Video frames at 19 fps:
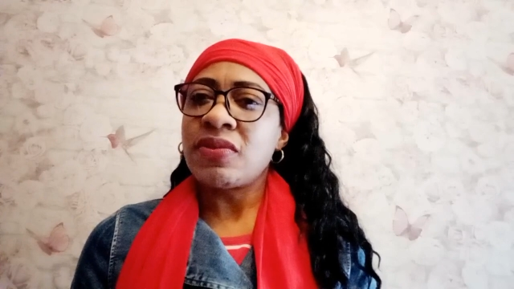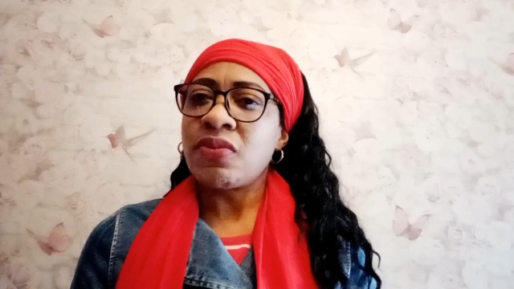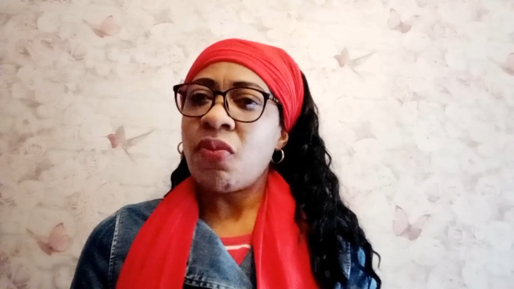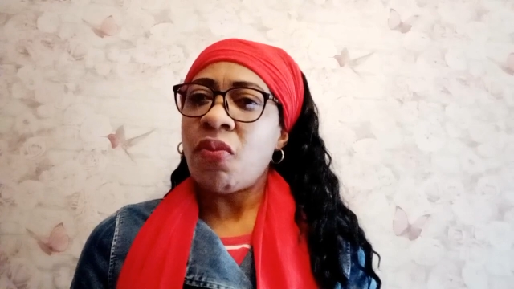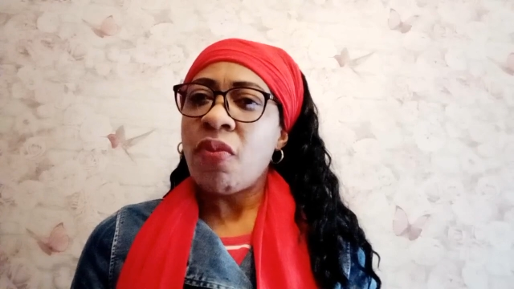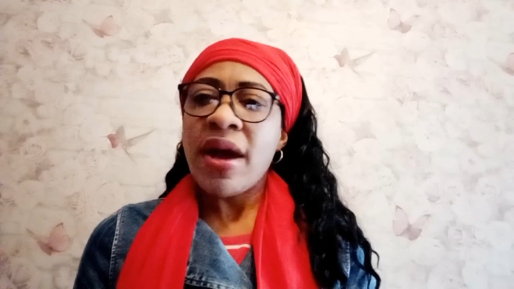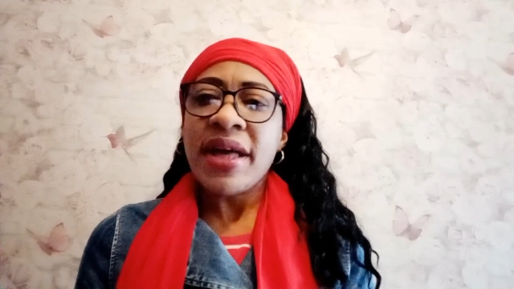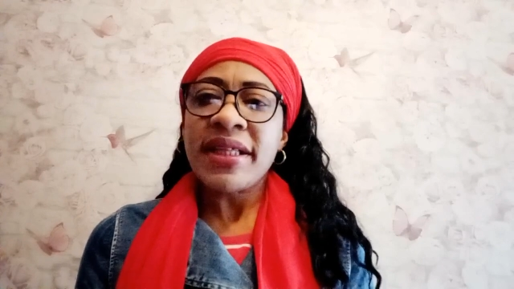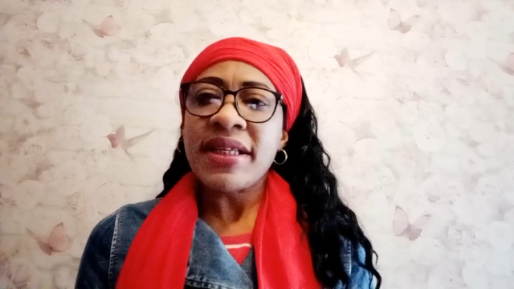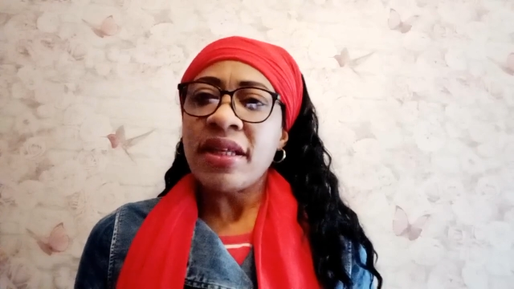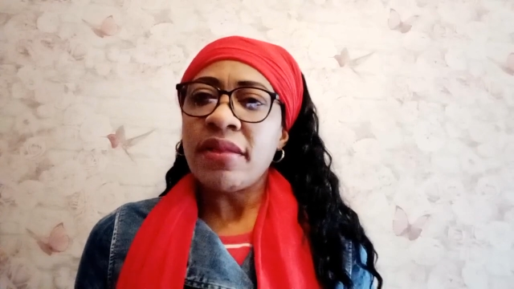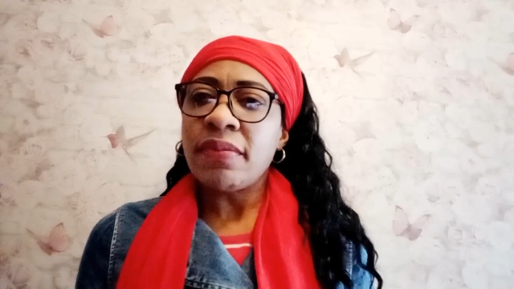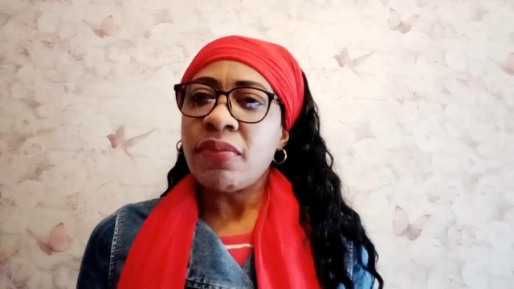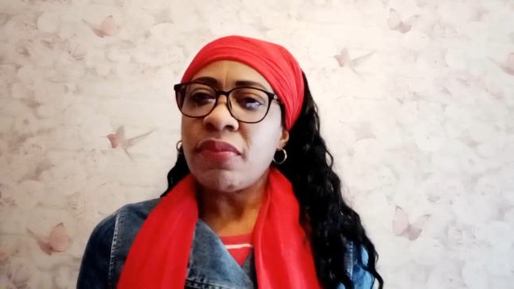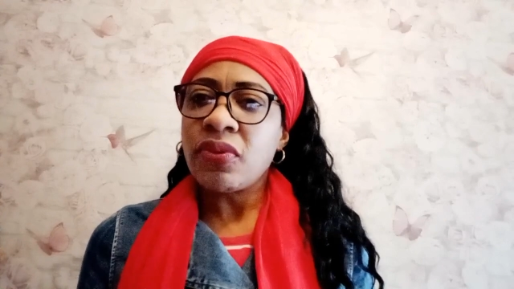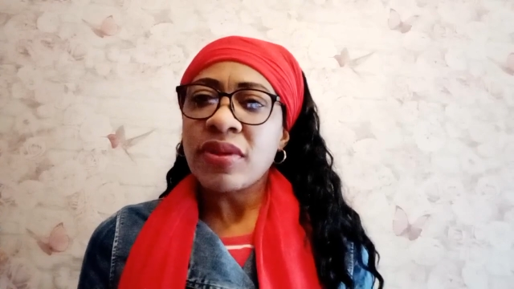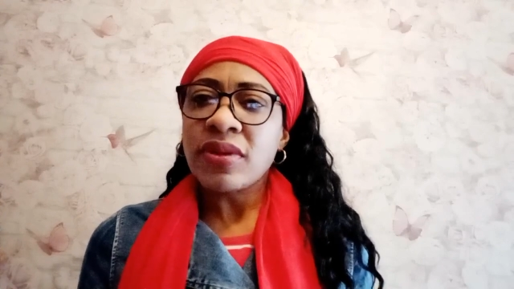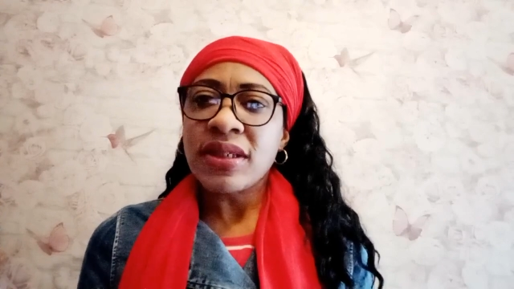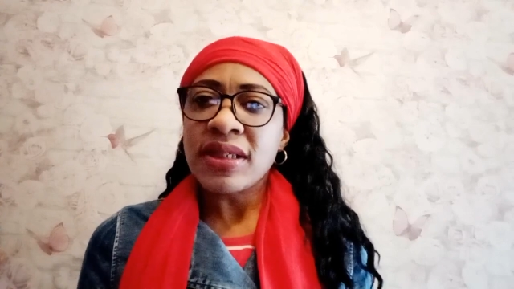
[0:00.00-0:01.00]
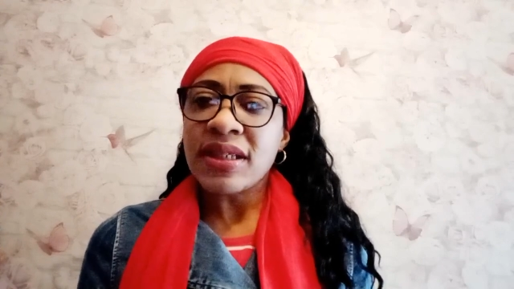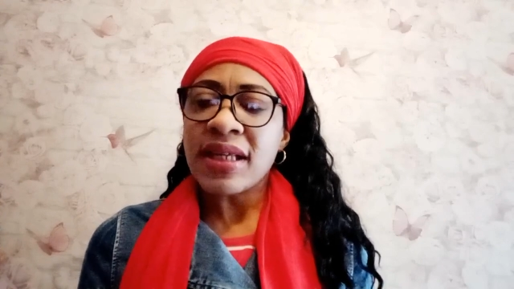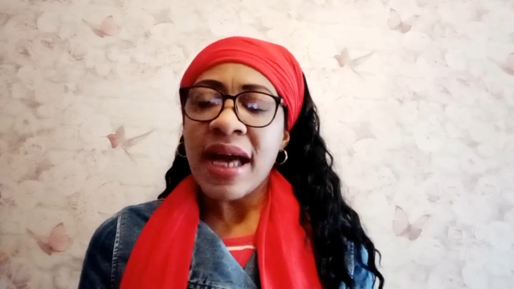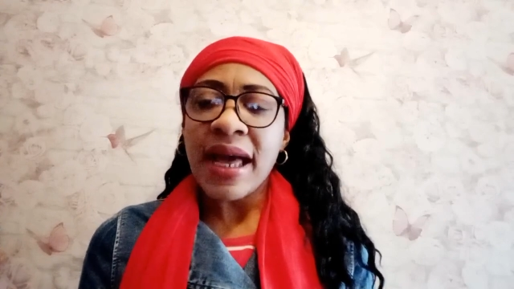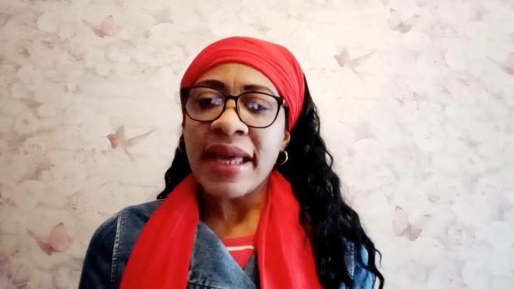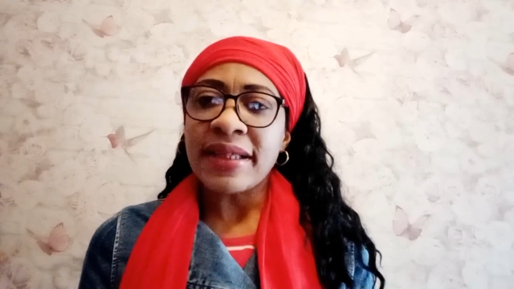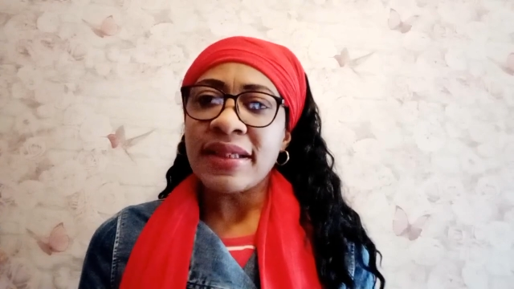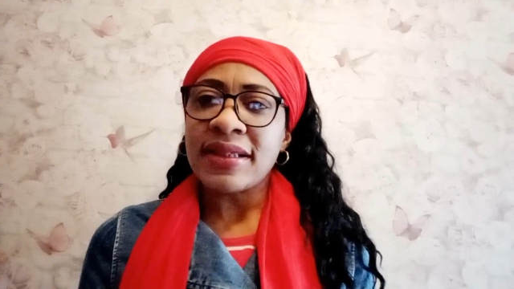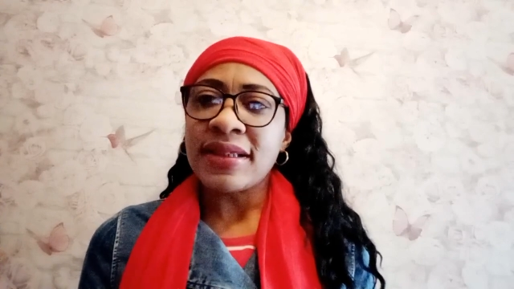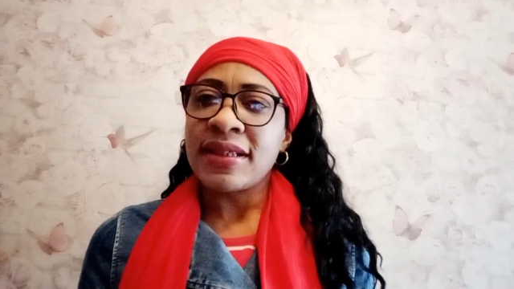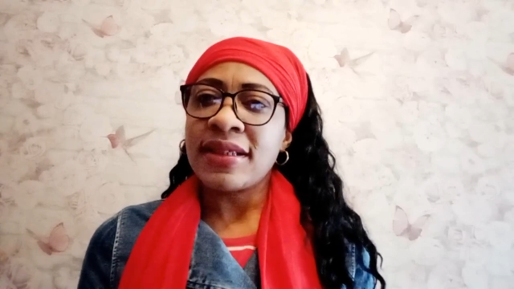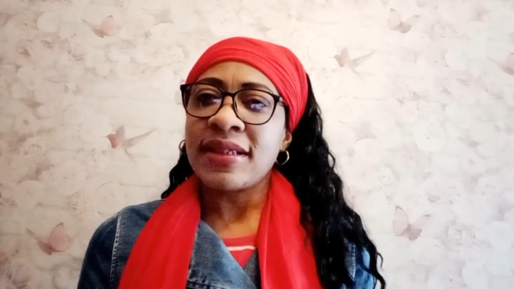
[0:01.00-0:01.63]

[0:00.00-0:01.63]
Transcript: wealth in both sides,